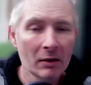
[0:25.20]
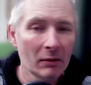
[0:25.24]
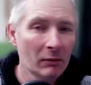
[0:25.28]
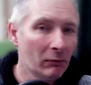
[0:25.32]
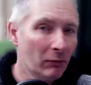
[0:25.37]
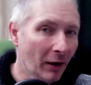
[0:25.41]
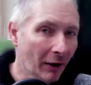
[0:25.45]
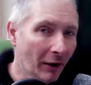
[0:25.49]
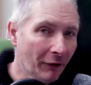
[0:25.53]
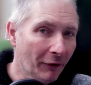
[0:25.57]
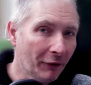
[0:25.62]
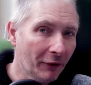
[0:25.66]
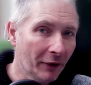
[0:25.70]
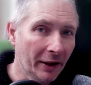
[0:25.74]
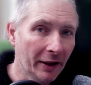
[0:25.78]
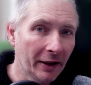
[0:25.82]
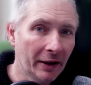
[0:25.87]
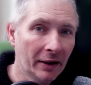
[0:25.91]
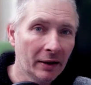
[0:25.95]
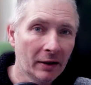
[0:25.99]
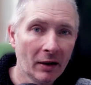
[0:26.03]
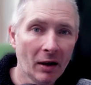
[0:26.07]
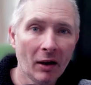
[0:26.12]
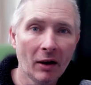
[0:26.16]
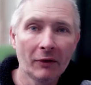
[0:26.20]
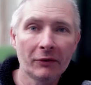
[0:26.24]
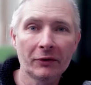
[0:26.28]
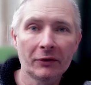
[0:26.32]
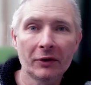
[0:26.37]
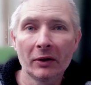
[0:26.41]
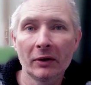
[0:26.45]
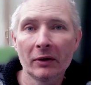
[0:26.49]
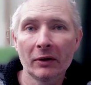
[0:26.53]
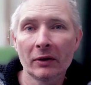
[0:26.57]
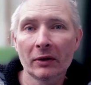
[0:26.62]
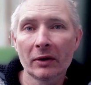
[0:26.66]
roughly
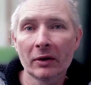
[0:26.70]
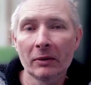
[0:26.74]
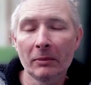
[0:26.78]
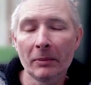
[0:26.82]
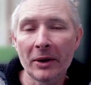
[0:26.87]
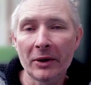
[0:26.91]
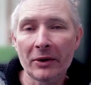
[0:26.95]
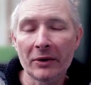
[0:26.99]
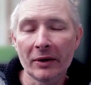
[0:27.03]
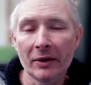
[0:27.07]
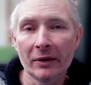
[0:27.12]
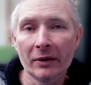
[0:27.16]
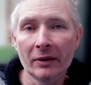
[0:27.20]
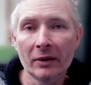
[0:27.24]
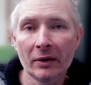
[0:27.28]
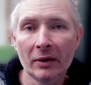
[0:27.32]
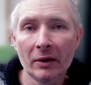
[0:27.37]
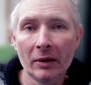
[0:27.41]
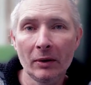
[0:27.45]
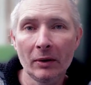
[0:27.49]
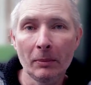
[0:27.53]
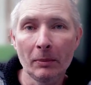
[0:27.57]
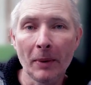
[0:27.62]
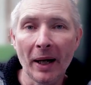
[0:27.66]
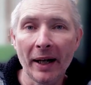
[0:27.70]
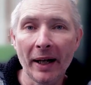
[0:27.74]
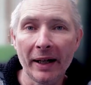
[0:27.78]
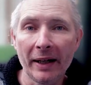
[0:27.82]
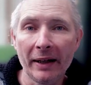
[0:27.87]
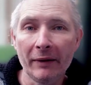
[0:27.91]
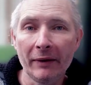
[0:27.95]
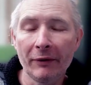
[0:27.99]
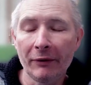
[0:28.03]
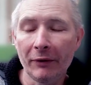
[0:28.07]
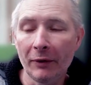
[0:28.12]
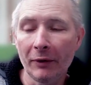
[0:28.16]
after commission you pay
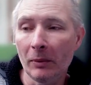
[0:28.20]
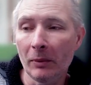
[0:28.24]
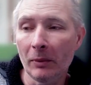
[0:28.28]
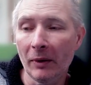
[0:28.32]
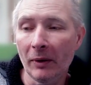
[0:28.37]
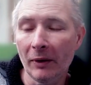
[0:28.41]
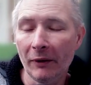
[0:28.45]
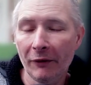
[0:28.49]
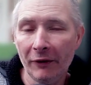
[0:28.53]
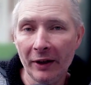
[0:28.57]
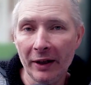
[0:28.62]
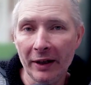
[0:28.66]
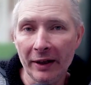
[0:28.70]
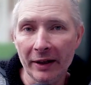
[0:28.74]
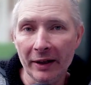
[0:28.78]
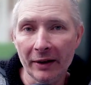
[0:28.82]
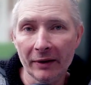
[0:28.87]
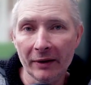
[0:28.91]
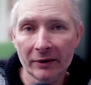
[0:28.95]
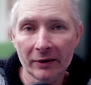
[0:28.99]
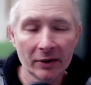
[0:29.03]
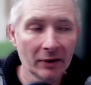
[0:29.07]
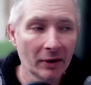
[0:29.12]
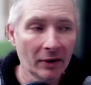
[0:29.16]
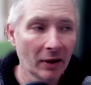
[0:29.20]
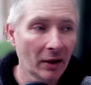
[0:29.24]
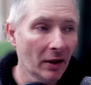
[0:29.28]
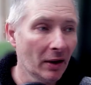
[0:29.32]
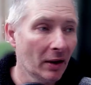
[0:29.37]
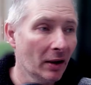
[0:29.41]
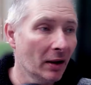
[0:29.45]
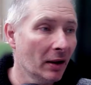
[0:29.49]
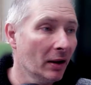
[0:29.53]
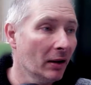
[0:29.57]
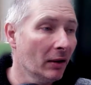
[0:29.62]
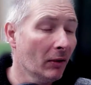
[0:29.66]
through affiliate
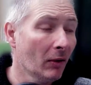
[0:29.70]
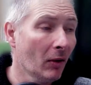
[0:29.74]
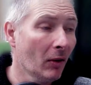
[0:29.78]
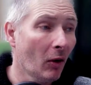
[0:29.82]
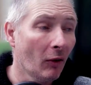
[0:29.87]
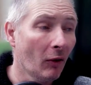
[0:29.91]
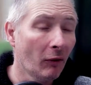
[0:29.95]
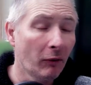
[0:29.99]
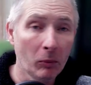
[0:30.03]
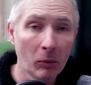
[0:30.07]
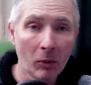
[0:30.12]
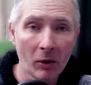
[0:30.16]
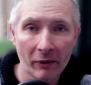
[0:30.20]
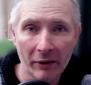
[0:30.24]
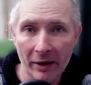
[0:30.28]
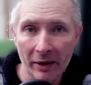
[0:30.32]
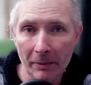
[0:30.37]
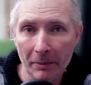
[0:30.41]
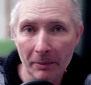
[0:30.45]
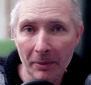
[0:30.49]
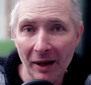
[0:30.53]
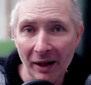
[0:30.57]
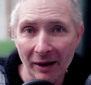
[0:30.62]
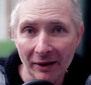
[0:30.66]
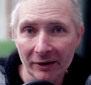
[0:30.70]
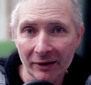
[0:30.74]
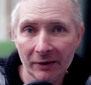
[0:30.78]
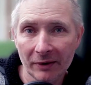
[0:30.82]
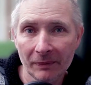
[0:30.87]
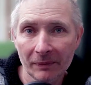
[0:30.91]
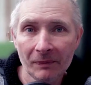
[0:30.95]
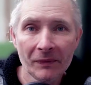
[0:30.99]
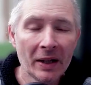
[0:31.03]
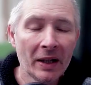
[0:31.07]
uh, of Warrior Plus.